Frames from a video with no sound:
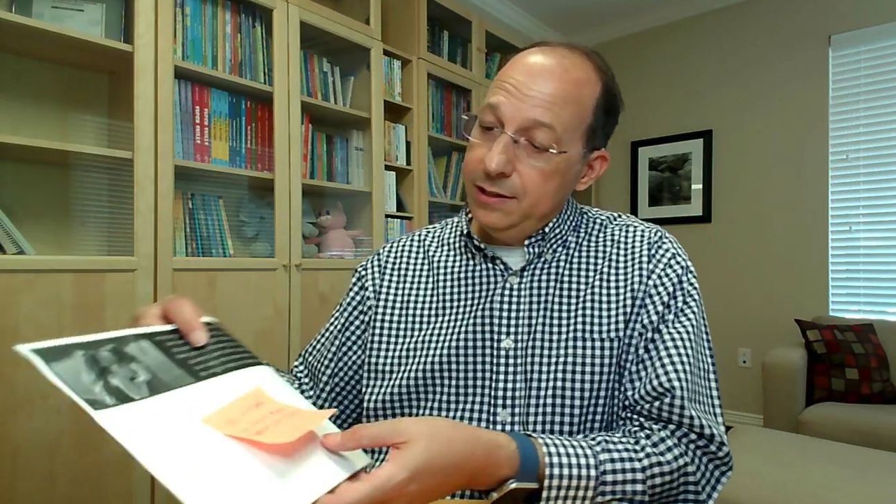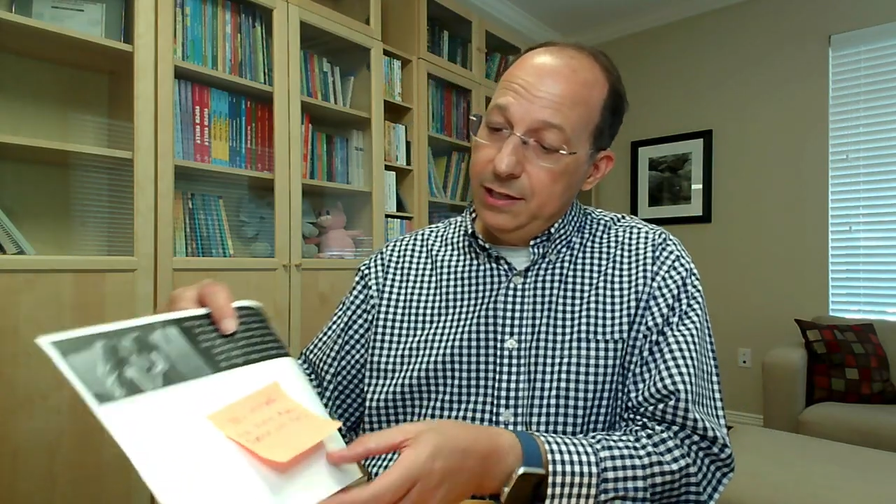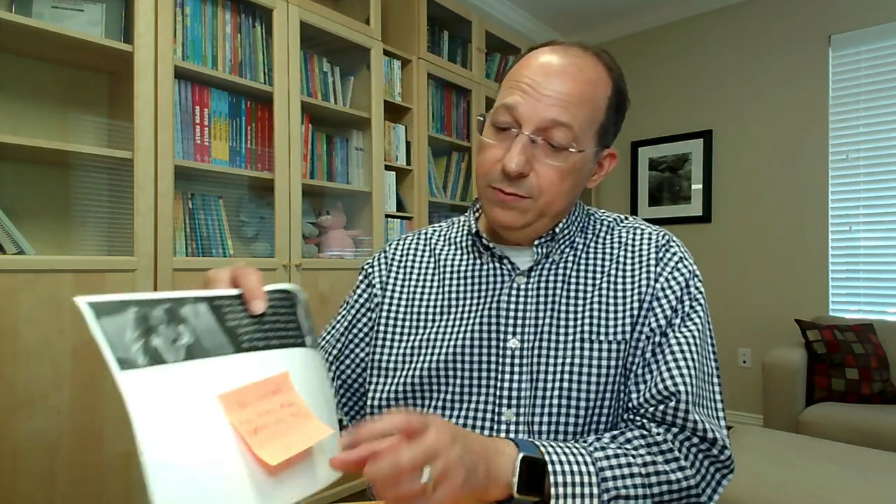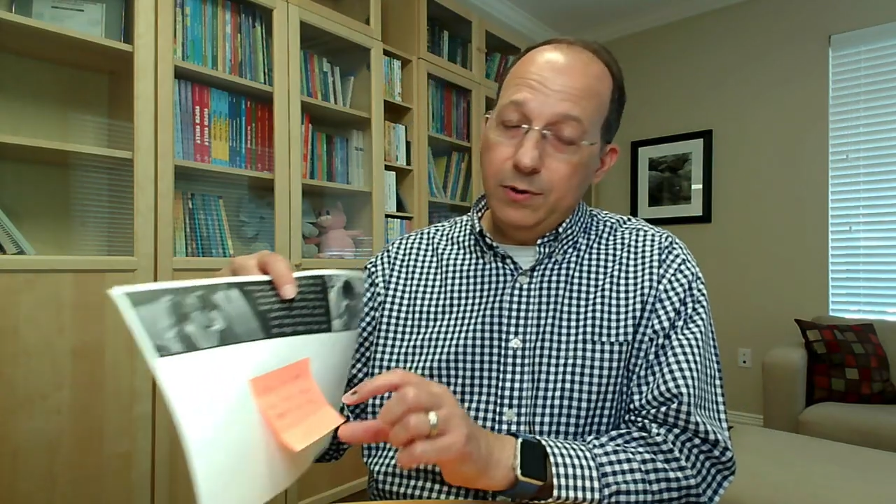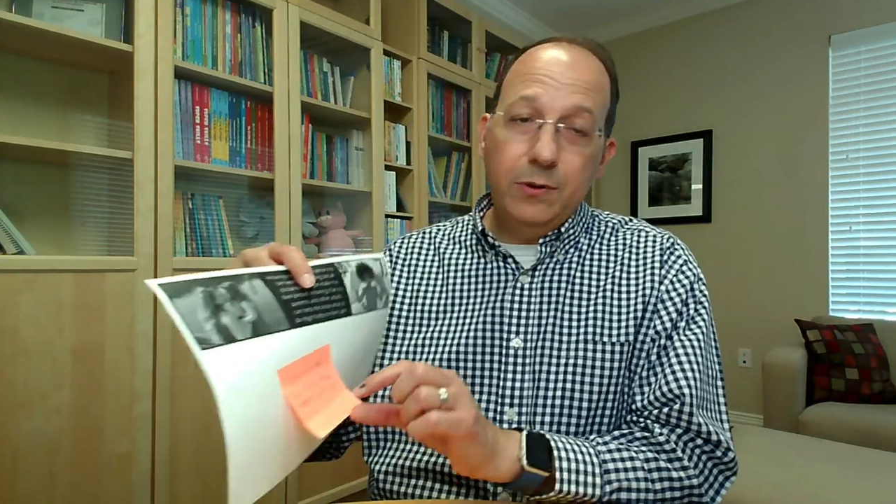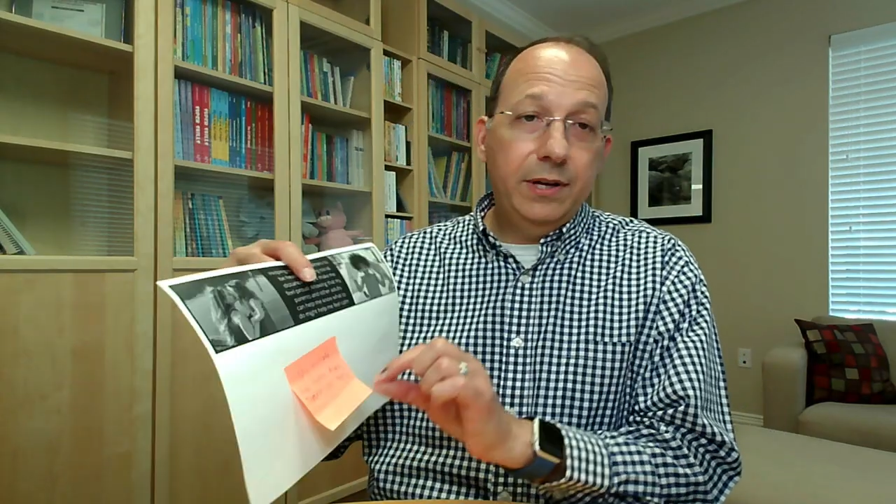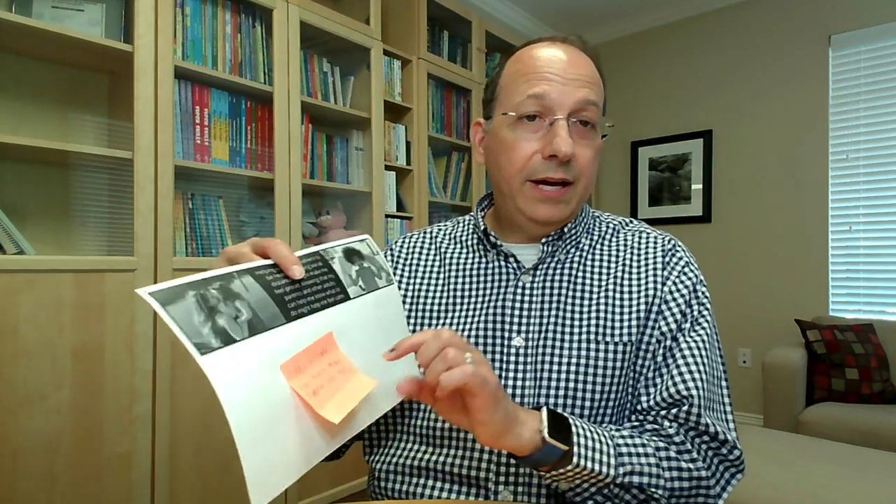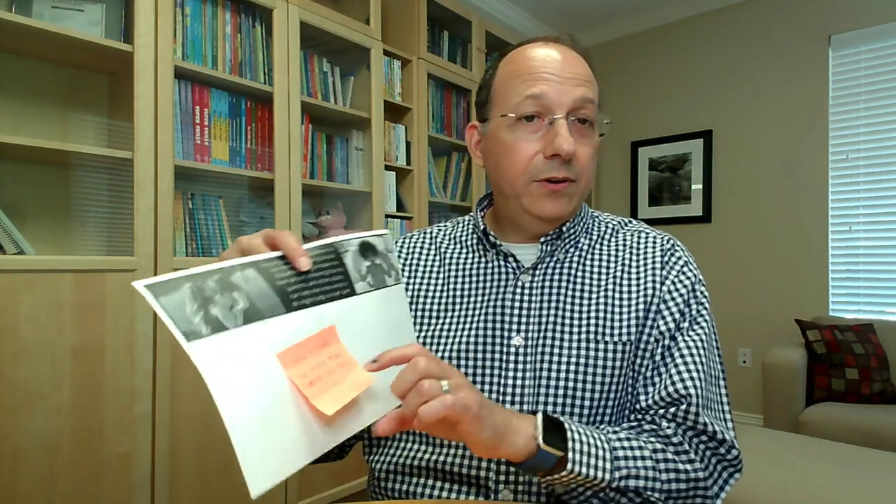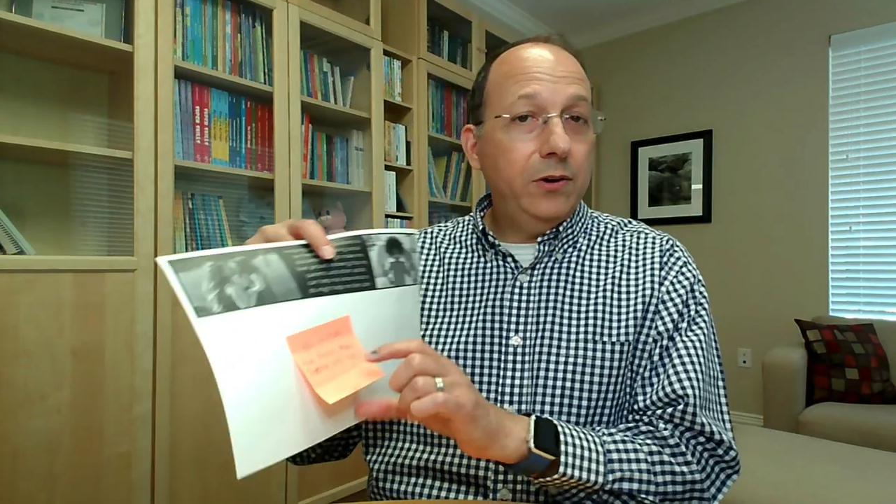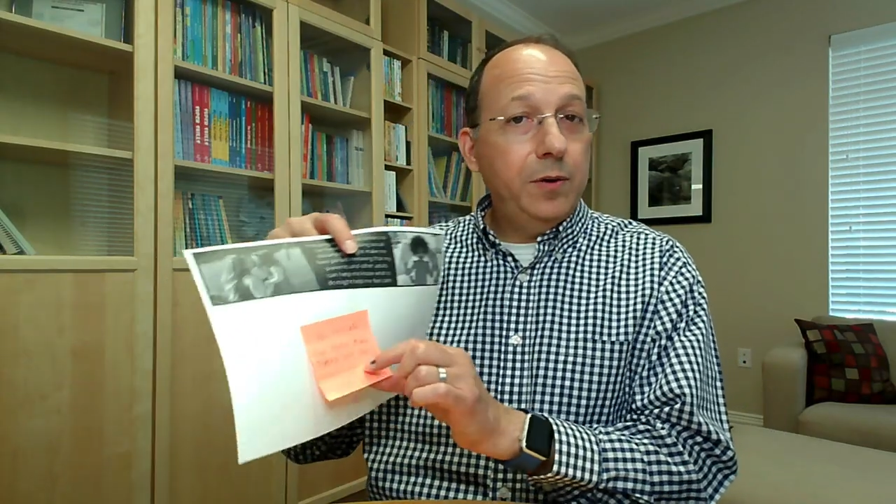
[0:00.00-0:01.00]
he wrote it
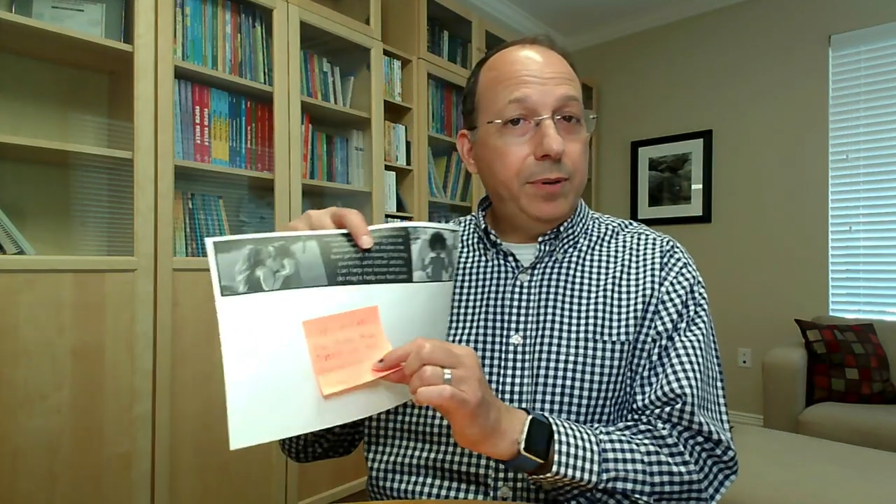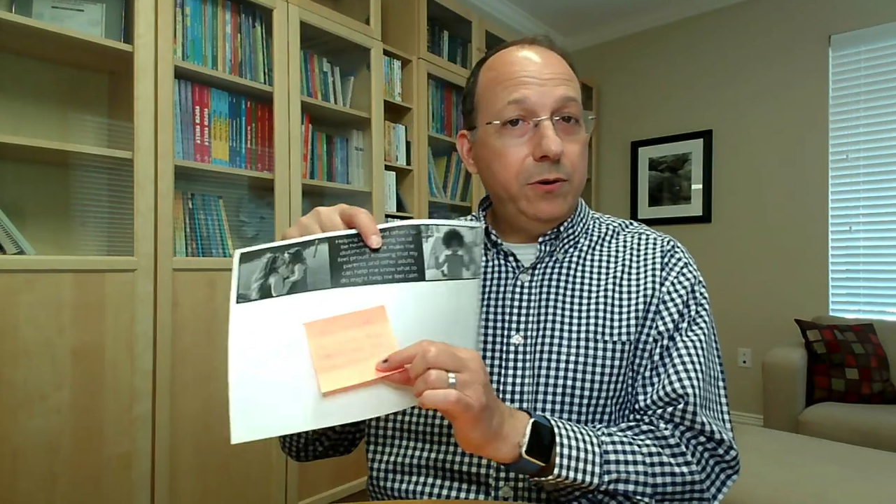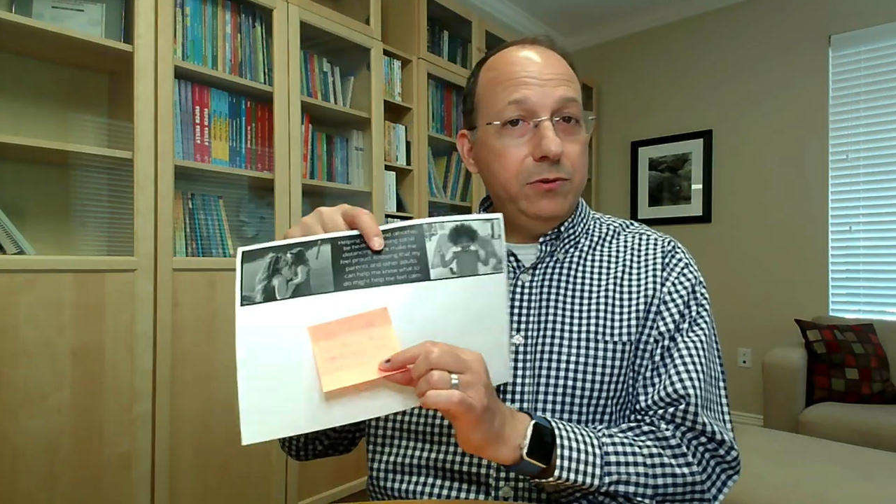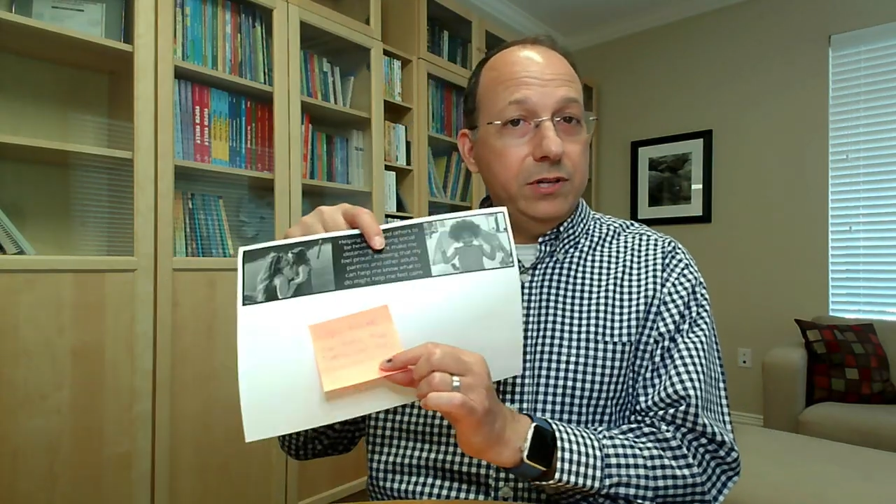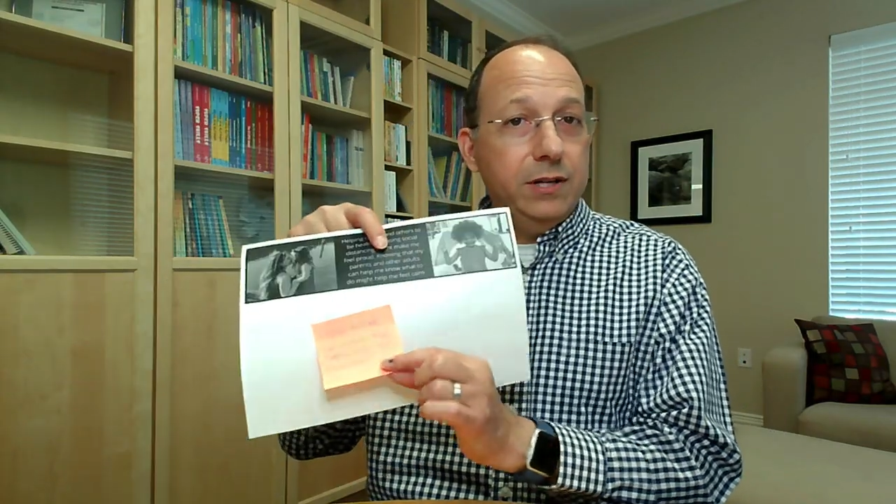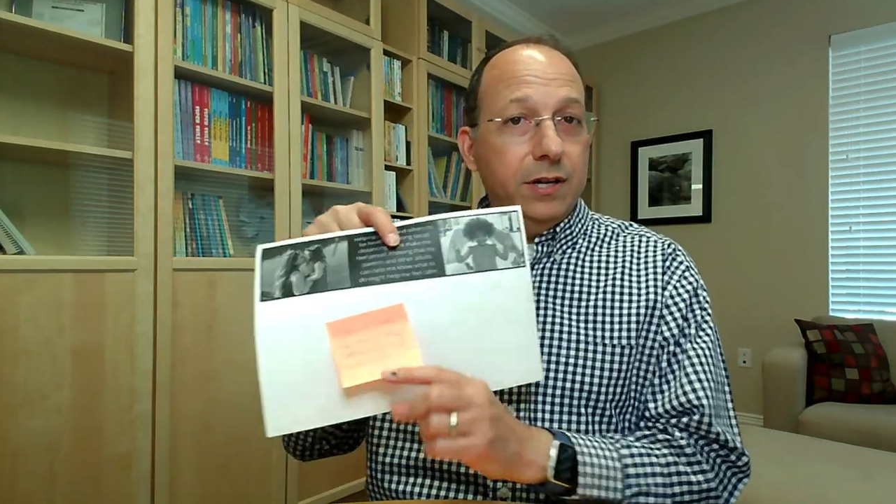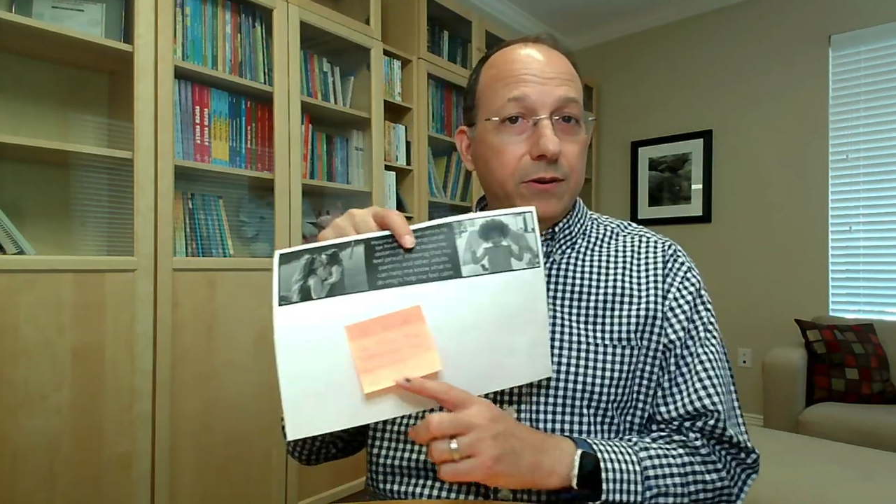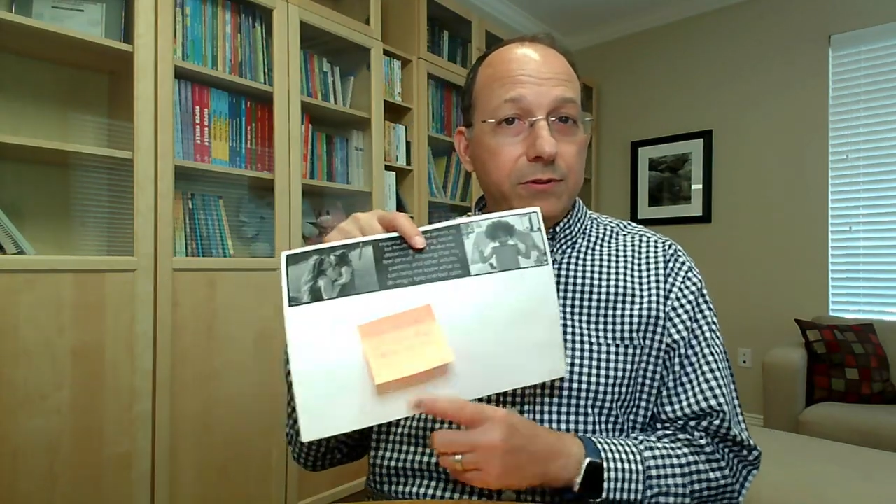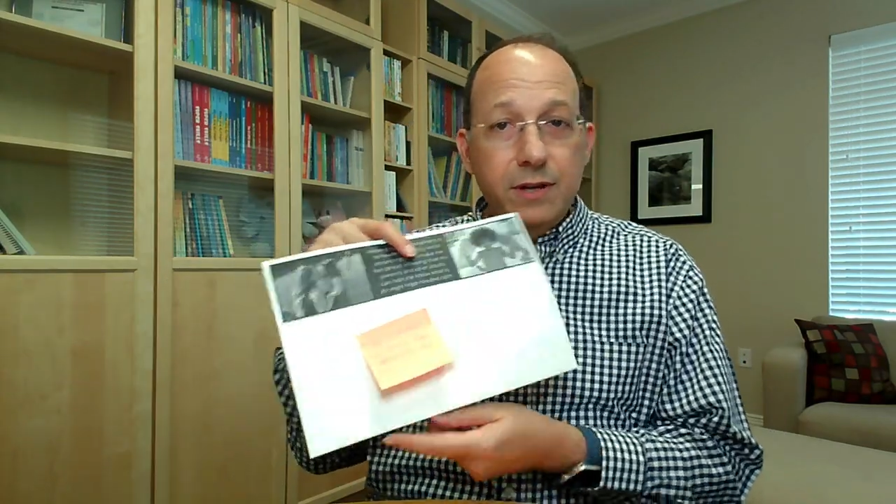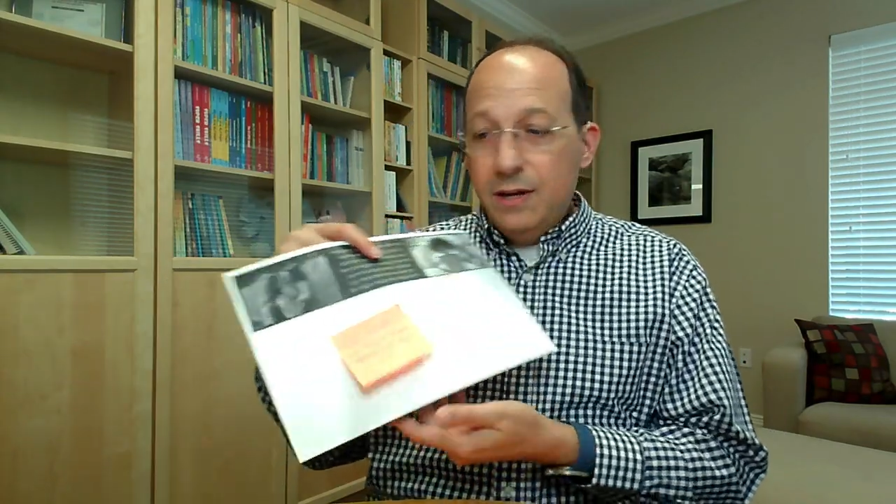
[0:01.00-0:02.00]
down on a post it note.